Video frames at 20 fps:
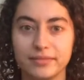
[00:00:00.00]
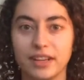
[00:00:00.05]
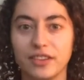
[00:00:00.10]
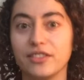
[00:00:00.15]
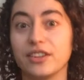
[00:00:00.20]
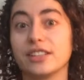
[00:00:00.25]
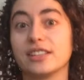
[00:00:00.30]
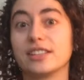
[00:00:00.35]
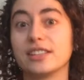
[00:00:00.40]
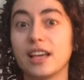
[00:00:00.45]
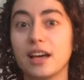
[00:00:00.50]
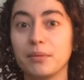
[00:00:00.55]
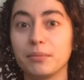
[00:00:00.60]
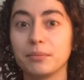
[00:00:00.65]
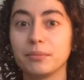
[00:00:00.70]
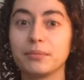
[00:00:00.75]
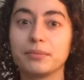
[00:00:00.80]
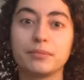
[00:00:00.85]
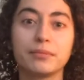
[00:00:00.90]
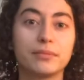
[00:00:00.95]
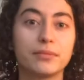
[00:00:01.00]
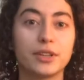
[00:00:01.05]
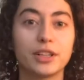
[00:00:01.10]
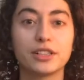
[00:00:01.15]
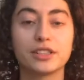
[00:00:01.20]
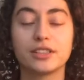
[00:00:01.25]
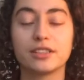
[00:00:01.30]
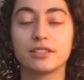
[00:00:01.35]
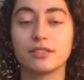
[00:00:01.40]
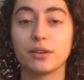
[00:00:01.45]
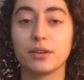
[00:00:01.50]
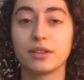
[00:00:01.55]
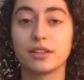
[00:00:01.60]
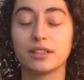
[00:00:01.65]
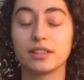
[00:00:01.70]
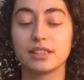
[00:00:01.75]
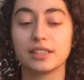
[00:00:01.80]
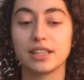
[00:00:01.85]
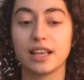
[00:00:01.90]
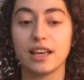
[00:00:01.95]
I've read some Russian
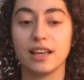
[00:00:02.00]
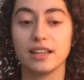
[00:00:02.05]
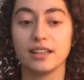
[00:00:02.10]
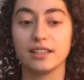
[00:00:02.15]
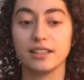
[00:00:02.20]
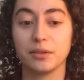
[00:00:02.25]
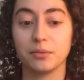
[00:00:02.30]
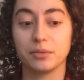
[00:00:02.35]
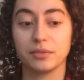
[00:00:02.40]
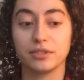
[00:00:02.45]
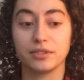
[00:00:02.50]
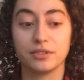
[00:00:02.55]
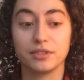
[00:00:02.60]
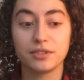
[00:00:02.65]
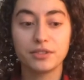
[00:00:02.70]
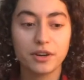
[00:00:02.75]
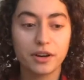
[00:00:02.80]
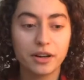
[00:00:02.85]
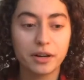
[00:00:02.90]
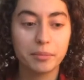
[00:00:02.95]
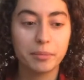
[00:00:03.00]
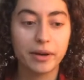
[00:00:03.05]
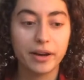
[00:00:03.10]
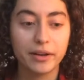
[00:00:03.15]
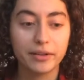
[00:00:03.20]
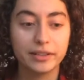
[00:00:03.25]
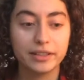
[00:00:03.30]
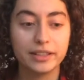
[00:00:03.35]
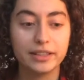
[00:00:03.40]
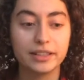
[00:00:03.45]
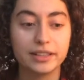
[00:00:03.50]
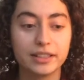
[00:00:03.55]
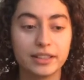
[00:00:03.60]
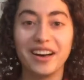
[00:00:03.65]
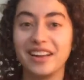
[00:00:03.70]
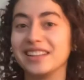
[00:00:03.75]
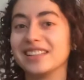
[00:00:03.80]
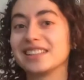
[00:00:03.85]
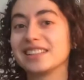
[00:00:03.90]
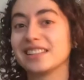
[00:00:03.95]
authors and I wanted to talk about it.
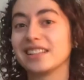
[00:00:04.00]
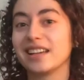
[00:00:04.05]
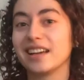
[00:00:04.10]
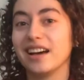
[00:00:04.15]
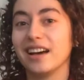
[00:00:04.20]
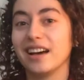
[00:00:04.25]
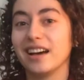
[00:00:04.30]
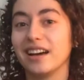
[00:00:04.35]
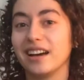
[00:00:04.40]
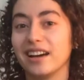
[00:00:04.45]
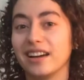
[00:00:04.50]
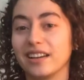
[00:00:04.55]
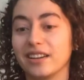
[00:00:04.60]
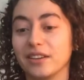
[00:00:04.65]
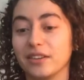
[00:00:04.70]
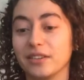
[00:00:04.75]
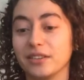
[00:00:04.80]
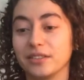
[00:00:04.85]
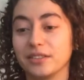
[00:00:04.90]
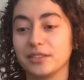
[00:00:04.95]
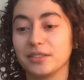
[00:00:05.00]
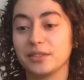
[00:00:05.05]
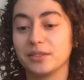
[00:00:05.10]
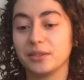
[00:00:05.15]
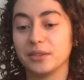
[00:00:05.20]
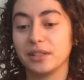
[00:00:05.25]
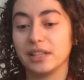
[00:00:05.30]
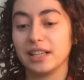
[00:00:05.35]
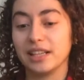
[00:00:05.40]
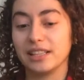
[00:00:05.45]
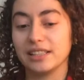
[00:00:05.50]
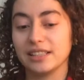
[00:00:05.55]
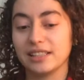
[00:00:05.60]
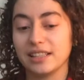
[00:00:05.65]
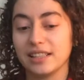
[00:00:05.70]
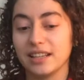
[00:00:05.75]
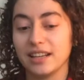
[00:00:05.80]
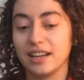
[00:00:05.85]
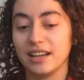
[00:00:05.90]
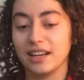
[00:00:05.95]
Honestly, I got too
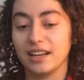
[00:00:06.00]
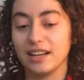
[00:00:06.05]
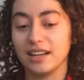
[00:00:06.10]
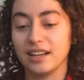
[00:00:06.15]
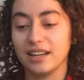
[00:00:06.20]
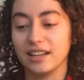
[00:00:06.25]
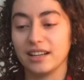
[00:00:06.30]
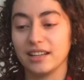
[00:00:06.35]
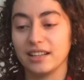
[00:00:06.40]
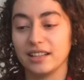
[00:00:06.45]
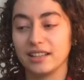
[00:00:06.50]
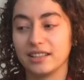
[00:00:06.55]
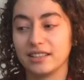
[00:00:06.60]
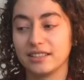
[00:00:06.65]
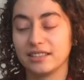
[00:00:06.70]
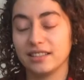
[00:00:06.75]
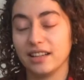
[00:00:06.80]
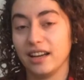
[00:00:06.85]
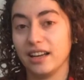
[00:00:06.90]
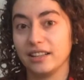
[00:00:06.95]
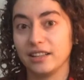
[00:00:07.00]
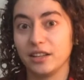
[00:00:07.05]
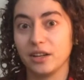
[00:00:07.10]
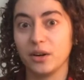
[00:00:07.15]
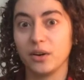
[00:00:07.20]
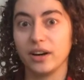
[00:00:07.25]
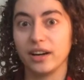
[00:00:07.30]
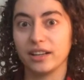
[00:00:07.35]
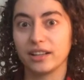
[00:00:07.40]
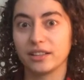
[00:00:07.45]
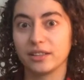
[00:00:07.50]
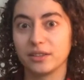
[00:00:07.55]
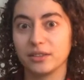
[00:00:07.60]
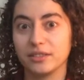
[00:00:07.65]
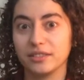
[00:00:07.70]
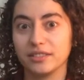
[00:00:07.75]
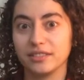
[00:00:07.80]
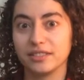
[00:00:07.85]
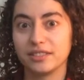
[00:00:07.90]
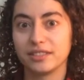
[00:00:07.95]
lazy. I don't know, I
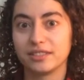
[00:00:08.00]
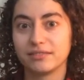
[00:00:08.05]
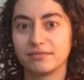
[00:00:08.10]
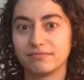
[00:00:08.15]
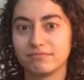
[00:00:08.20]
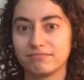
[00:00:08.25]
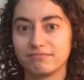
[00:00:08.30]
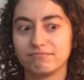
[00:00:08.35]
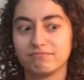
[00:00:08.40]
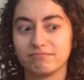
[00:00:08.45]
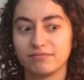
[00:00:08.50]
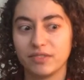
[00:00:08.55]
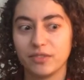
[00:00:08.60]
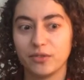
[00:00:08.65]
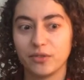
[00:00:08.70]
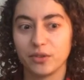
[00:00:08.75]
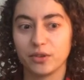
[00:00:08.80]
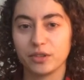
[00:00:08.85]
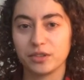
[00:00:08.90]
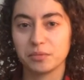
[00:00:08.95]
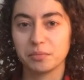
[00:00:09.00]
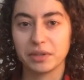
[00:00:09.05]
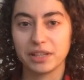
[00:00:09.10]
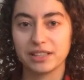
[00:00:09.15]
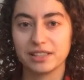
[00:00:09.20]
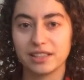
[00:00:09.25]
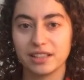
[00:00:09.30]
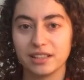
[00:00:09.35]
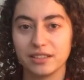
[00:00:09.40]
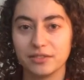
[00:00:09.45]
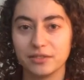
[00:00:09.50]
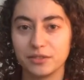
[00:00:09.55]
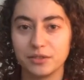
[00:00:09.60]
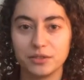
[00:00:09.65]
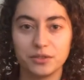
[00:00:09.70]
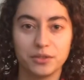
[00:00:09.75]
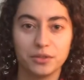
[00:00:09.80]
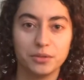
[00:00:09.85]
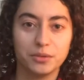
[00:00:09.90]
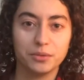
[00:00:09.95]
couldn't force myself
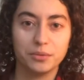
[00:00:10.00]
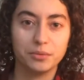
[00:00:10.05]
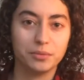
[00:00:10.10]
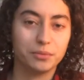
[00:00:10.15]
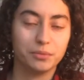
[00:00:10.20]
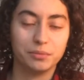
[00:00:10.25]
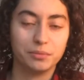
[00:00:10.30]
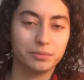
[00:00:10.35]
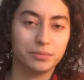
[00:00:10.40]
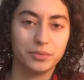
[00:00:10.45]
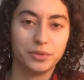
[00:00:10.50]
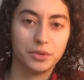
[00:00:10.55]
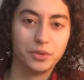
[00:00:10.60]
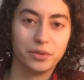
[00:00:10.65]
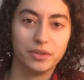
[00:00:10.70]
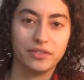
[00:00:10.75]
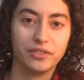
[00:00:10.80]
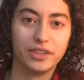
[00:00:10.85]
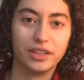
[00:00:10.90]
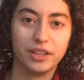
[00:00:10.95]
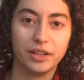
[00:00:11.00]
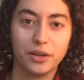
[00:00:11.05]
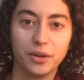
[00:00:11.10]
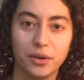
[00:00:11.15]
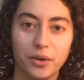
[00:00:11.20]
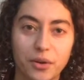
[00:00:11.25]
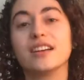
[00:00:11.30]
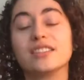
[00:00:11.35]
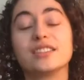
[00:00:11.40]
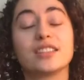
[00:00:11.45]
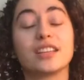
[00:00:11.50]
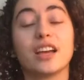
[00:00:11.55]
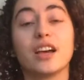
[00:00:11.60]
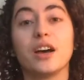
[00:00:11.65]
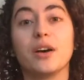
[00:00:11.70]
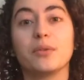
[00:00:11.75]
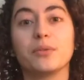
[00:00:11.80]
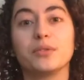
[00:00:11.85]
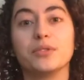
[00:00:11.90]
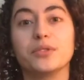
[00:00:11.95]
to do the video. So
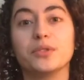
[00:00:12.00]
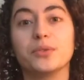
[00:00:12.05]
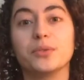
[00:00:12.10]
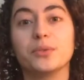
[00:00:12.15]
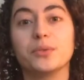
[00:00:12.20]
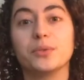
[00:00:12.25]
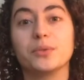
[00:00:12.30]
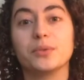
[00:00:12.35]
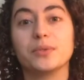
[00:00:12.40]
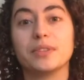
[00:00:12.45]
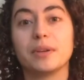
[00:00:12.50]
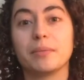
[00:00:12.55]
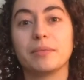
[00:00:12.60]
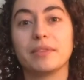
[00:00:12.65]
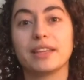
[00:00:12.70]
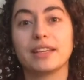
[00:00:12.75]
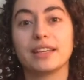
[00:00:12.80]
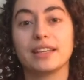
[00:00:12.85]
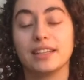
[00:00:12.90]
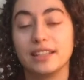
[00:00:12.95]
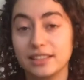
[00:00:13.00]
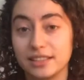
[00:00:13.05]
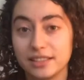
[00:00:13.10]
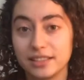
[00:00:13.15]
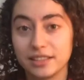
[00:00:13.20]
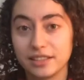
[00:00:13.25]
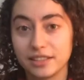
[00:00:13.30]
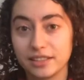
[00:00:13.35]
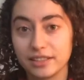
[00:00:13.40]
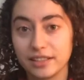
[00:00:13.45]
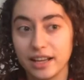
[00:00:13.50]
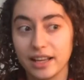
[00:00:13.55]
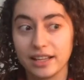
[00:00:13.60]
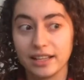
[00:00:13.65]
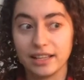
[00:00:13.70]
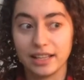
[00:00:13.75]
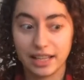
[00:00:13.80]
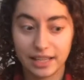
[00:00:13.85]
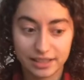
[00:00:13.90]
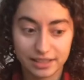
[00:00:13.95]
yeah, I would do something easier
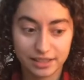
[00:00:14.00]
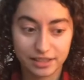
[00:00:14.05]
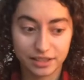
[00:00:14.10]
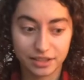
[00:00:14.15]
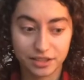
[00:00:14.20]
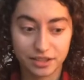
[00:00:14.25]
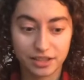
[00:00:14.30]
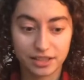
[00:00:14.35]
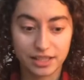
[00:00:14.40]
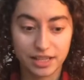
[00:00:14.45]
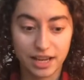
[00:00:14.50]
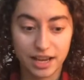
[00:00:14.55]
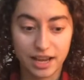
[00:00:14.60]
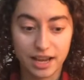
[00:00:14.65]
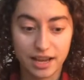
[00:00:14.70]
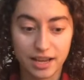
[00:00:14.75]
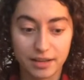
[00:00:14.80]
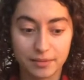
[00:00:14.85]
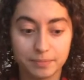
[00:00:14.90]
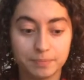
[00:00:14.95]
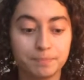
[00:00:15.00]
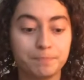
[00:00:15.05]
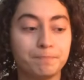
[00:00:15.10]
and lazier today.